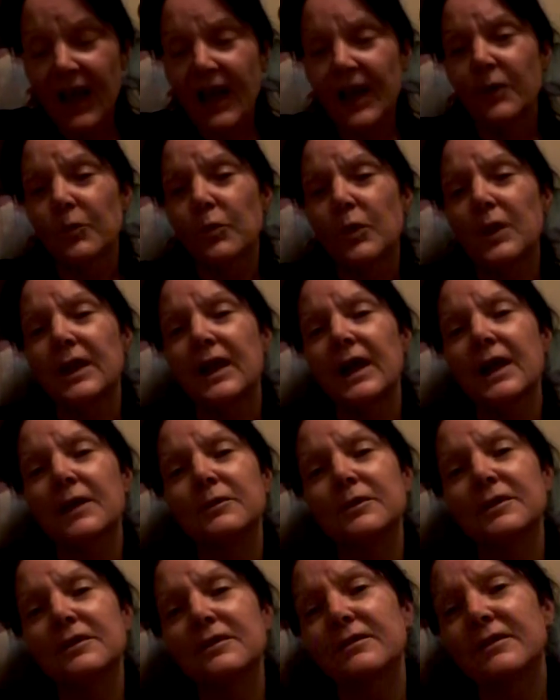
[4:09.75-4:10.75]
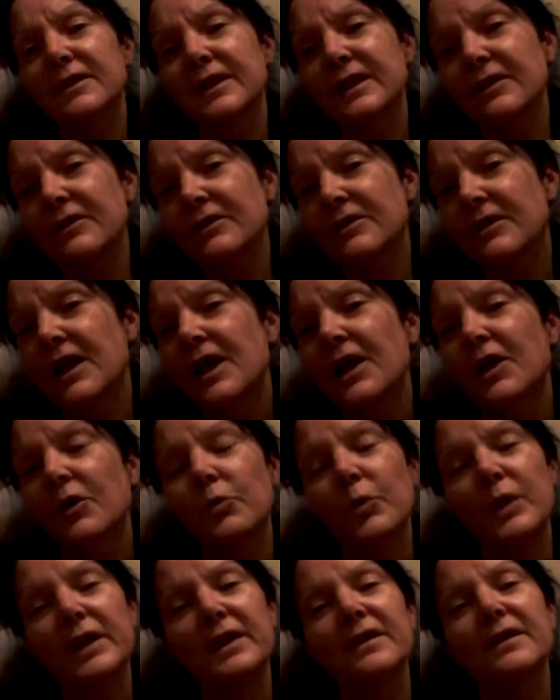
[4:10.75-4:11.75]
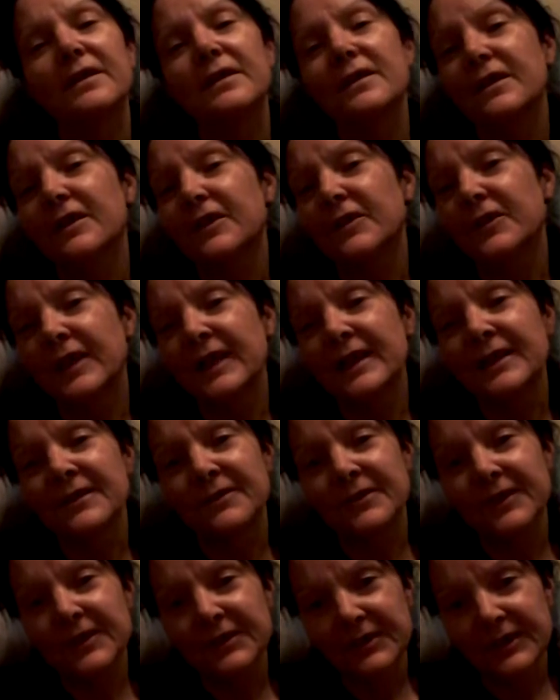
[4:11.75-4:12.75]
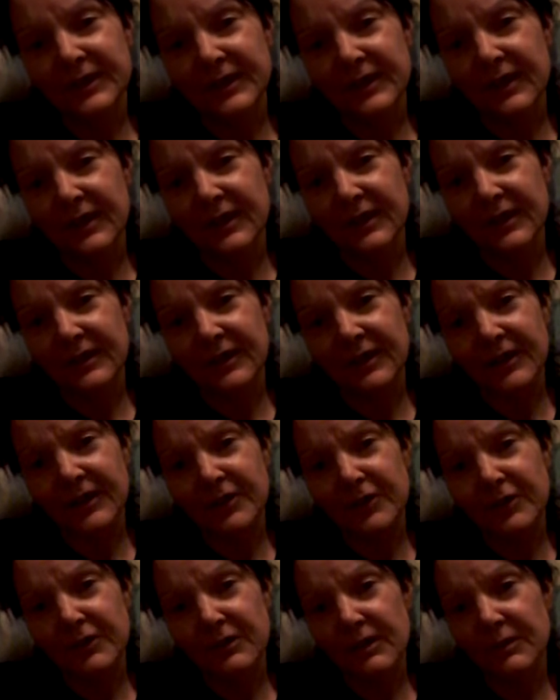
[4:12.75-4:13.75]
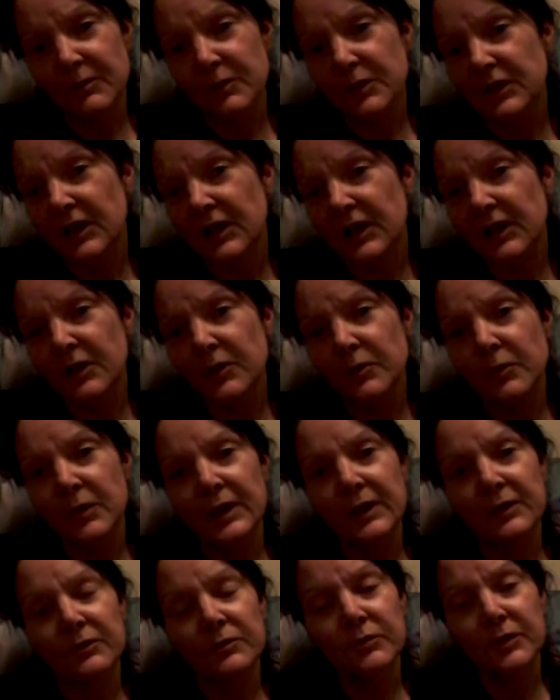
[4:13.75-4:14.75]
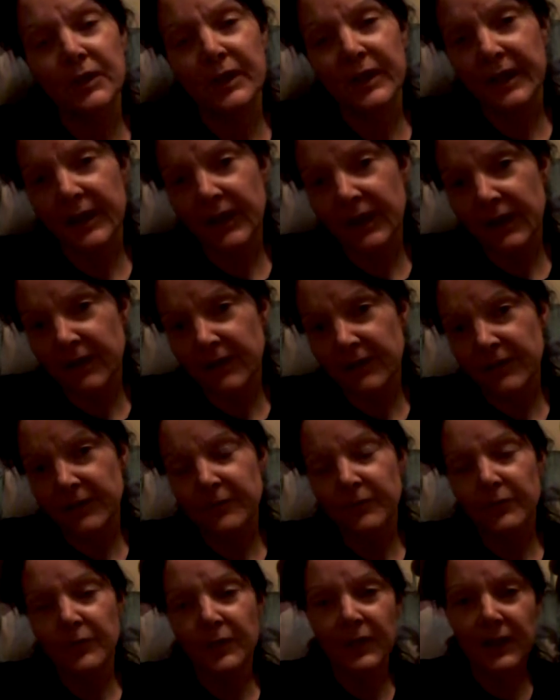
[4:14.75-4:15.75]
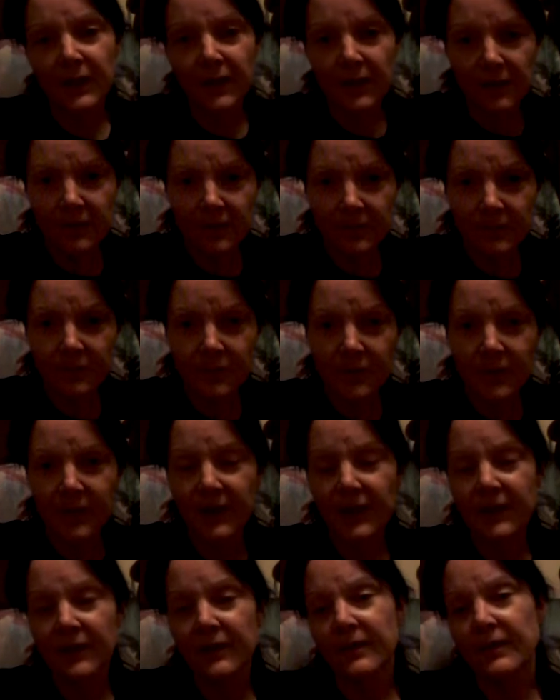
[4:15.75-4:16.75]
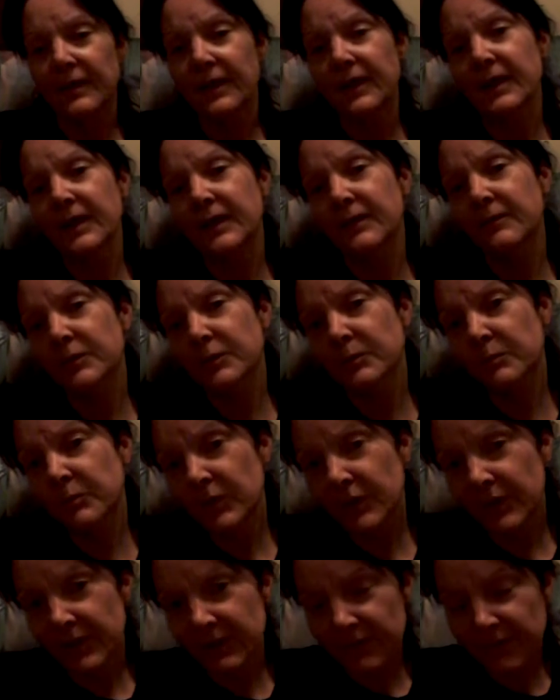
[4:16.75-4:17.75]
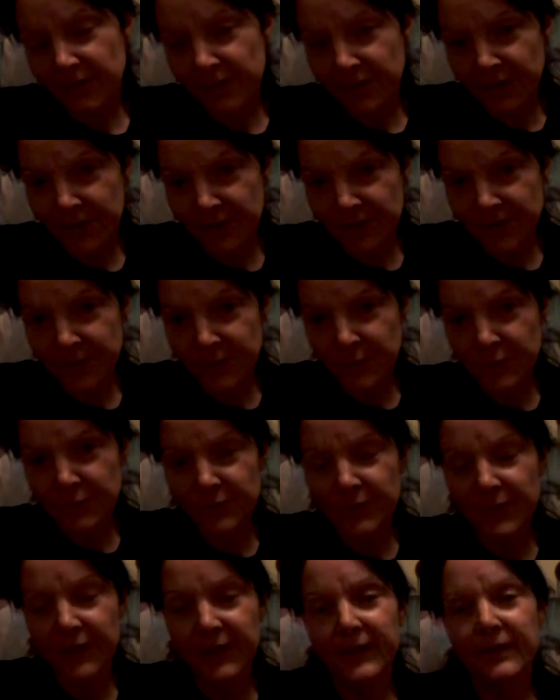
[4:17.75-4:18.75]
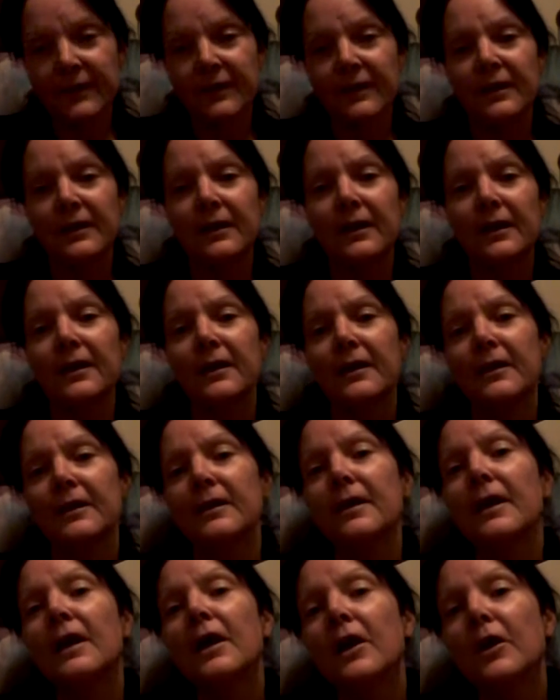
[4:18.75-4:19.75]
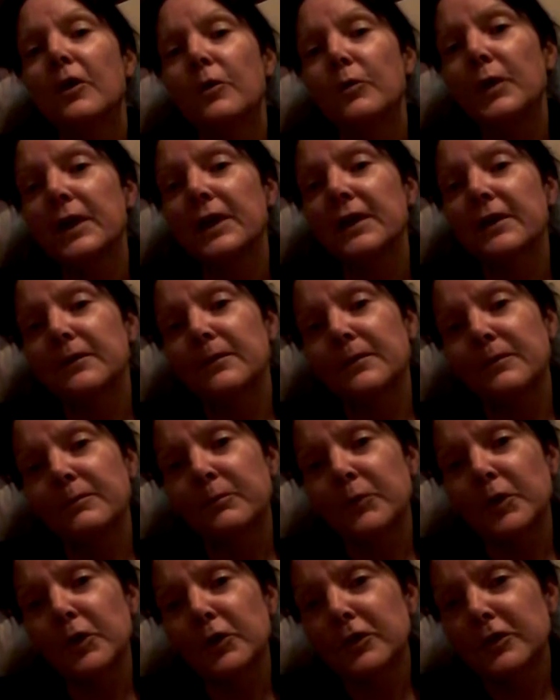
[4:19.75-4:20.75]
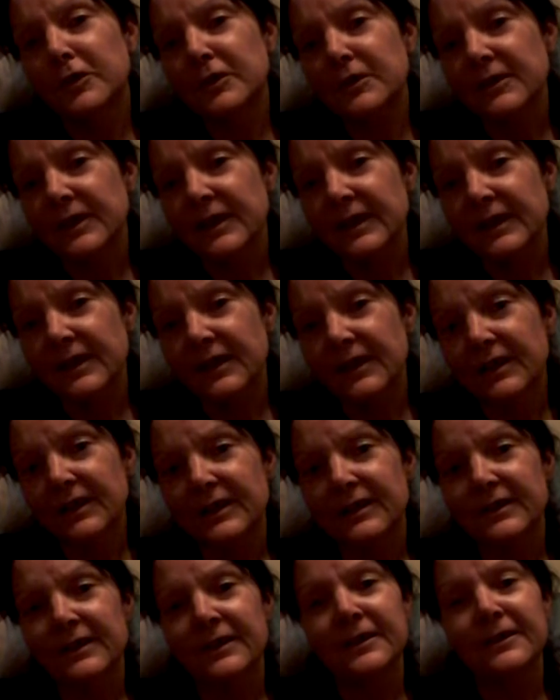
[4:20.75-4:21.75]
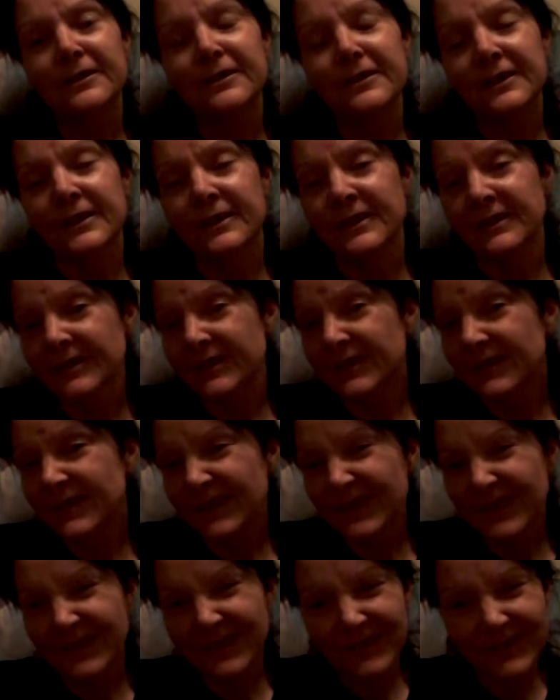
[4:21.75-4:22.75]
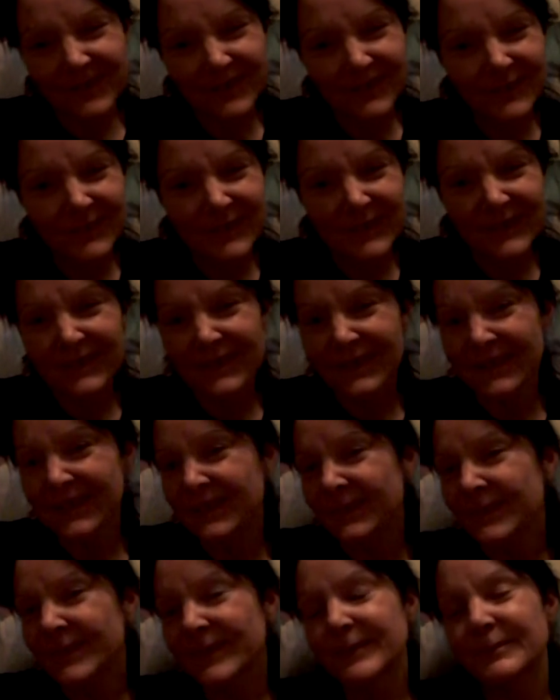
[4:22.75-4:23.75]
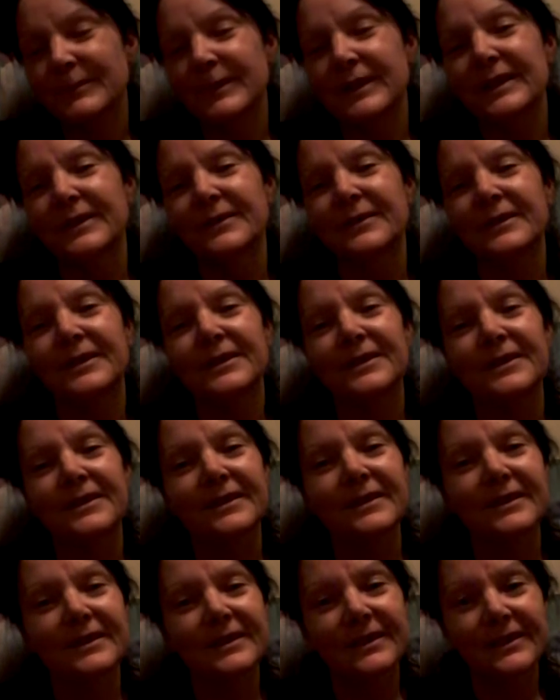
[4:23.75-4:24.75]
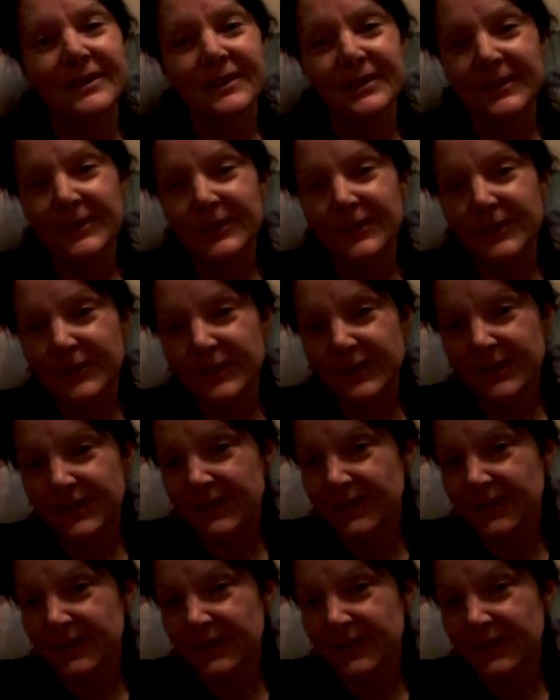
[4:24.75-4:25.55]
And when I was little, we couldn't go out and roast our hot dogs. It was always rain and rain and rain. And every blessed year it was raining again. We could boil our hot dogs on a stove or something, but it was just so